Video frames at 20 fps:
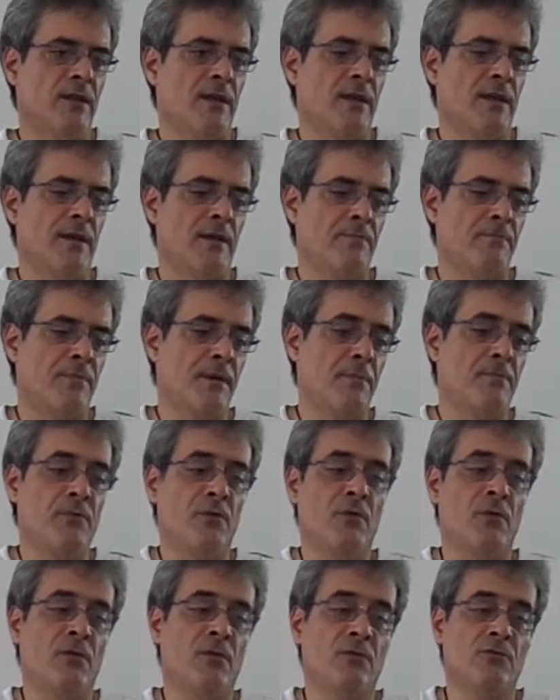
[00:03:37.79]
the
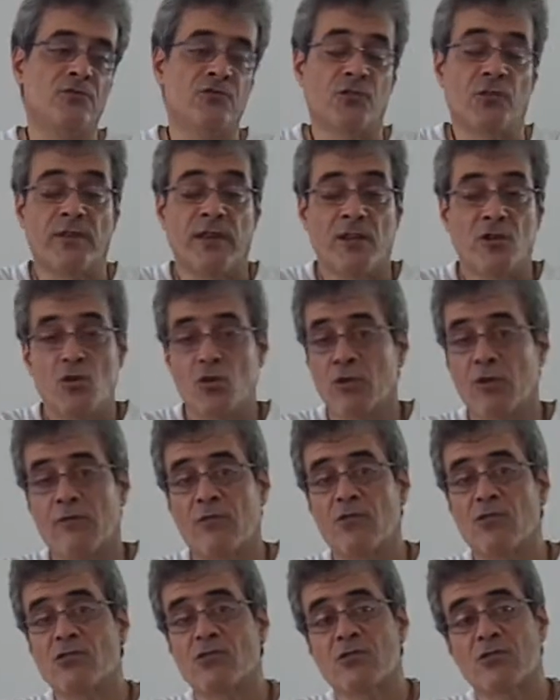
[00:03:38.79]
people, so the
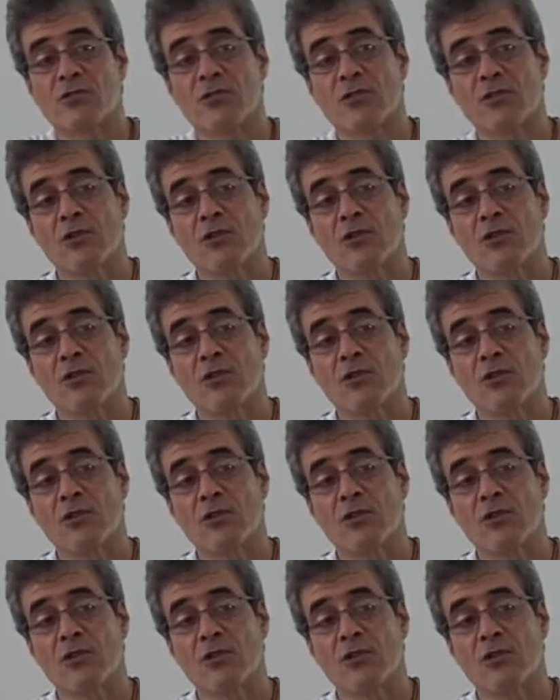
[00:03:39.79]
universe,